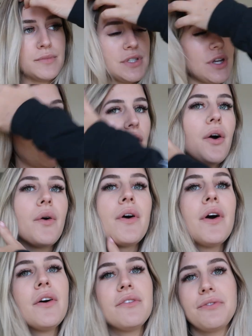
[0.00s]

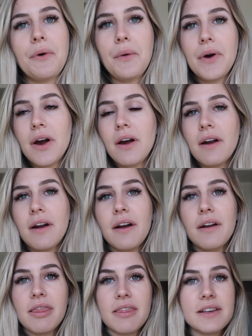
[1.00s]
So
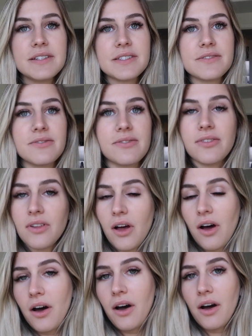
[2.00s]
for this
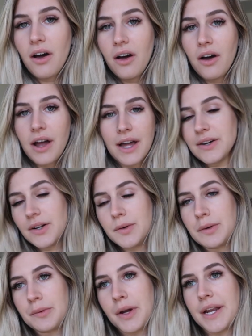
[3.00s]
vlog, I don't know
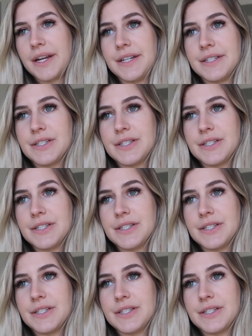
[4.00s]
what we're getting